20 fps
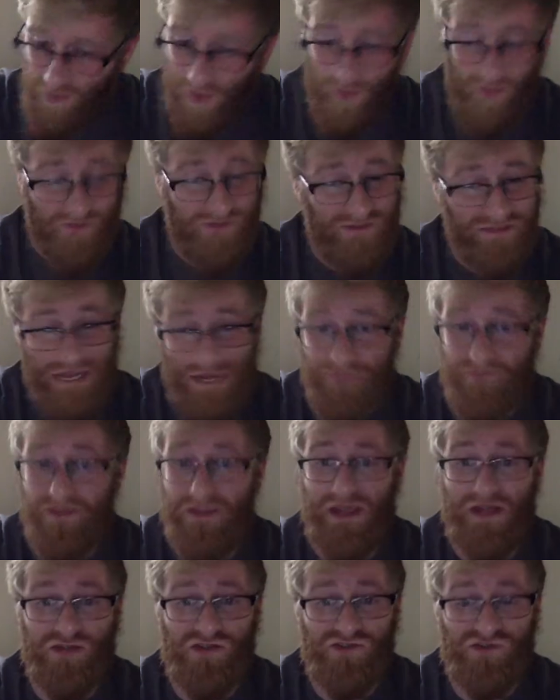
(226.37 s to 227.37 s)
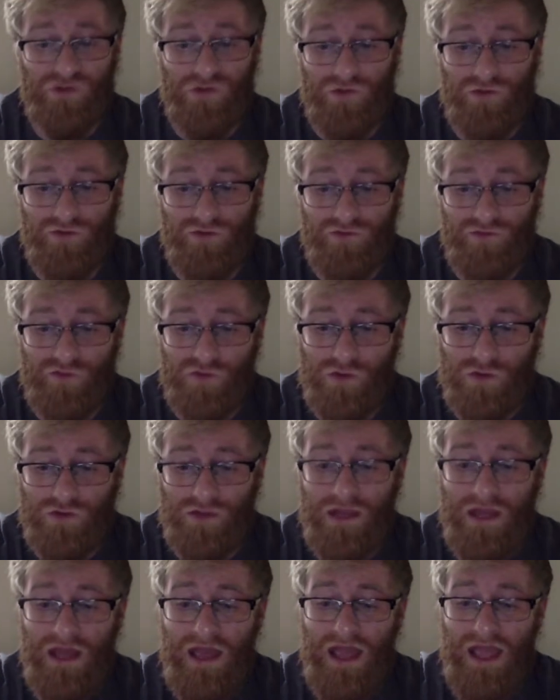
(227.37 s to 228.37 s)
And the same thing I just told the flute
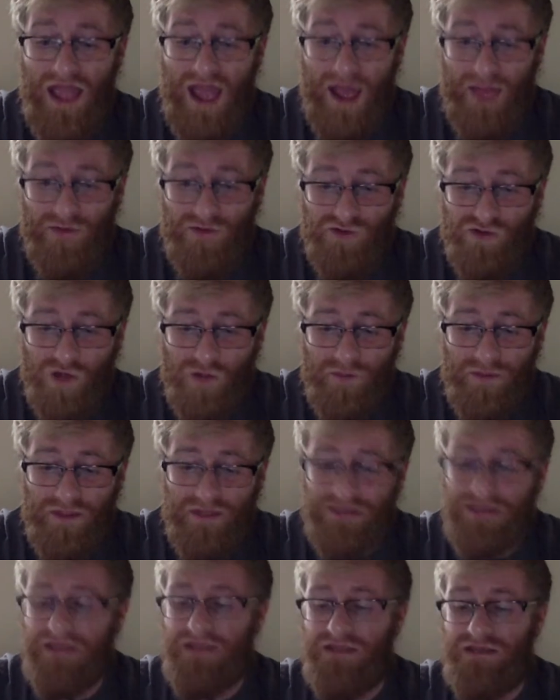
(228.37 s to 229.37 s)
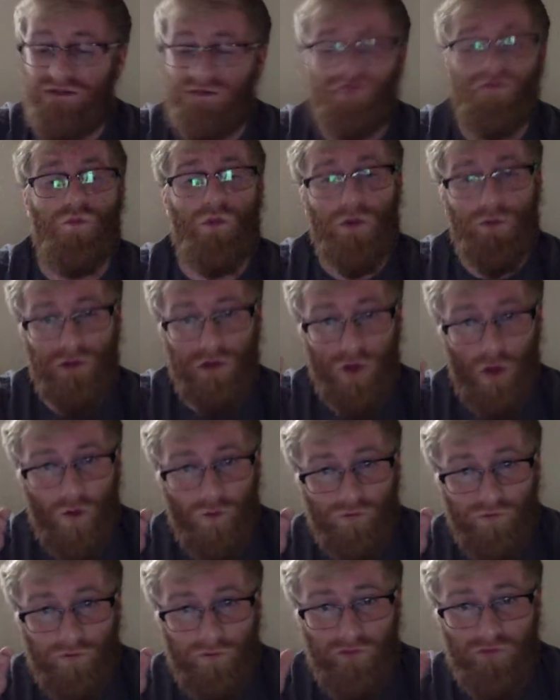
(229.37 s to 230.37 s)
and the trumpet is we would
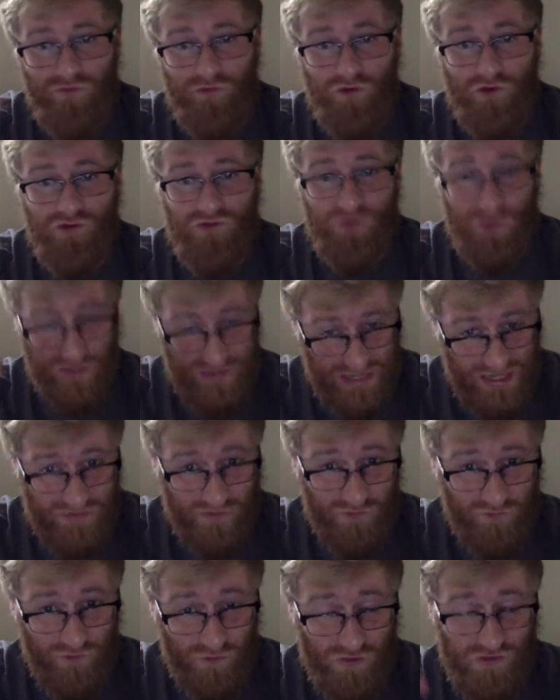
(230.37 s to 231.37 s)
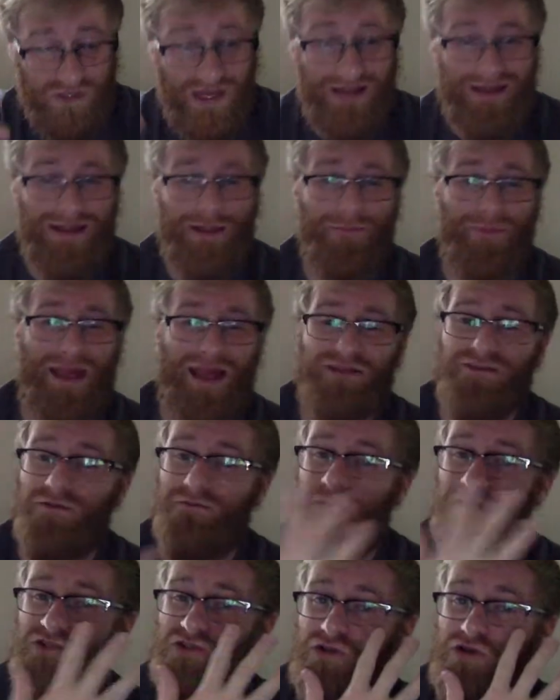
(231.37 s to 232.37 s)
take the first ending back to
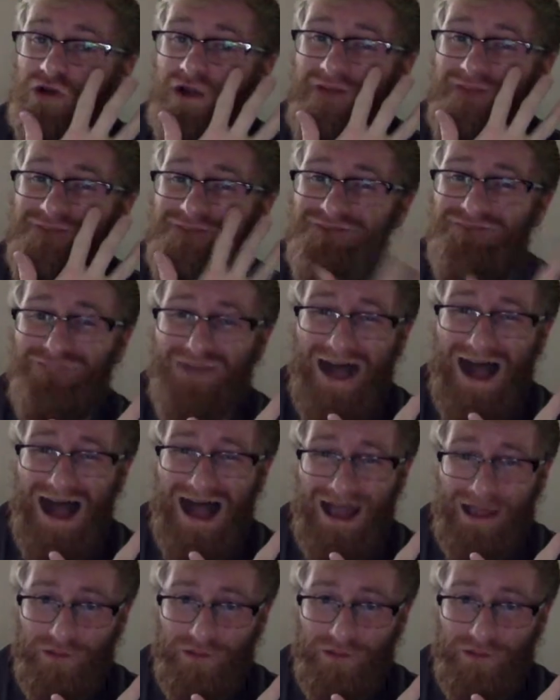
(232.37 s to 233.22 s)
measure 5.